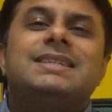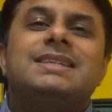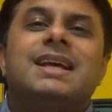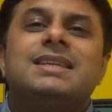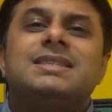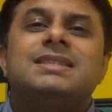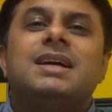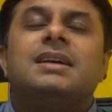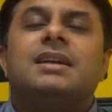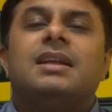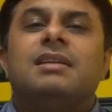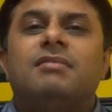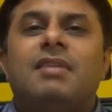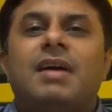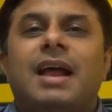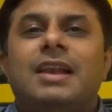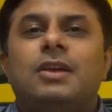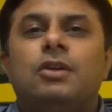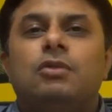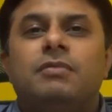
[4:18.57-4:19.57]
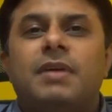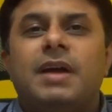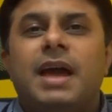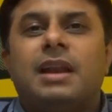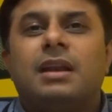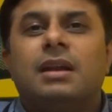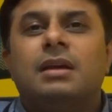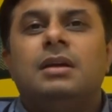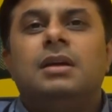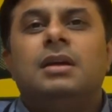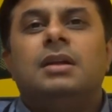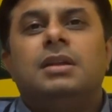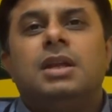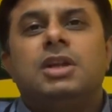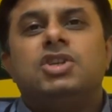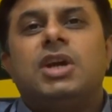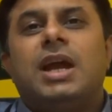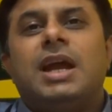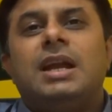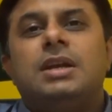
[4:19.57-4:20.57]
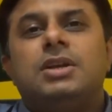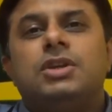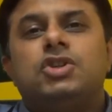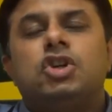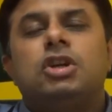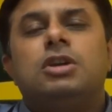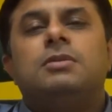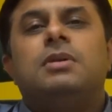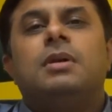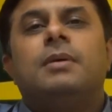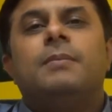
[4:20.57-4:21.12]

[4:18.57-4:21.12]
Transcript: a certain value where the child should